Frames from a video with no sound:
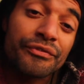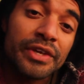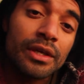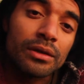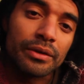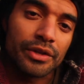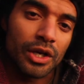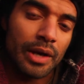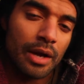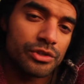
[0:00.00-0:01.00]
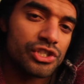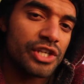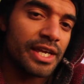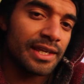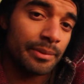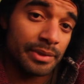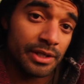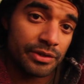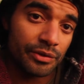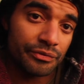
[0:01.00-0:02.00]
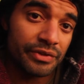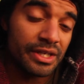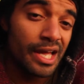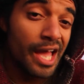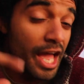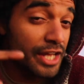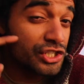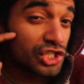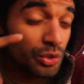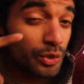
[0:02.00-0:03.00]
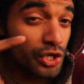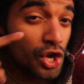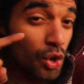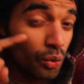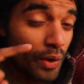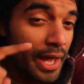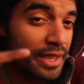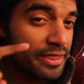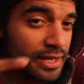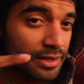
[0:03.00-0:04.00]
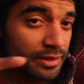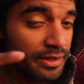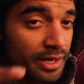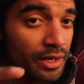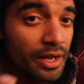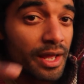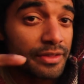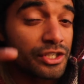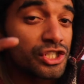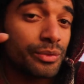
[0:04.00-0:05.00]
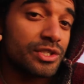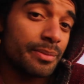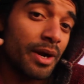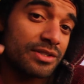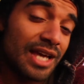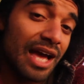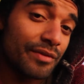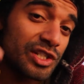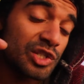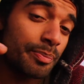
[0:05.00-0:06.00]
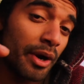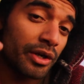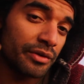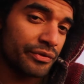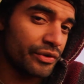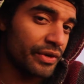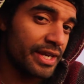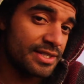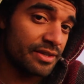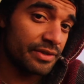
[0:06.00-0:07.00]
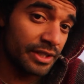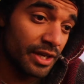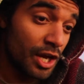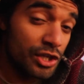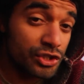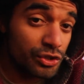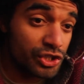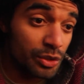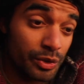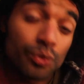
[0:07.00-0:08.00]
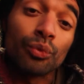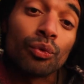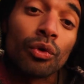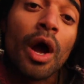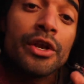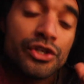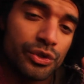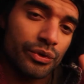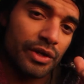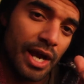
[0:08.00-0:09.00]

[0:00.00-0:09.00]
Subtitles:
feel the ground shaking beneath her feet and she would know right then and there that she was about to have a spark of creativity. So she would run to her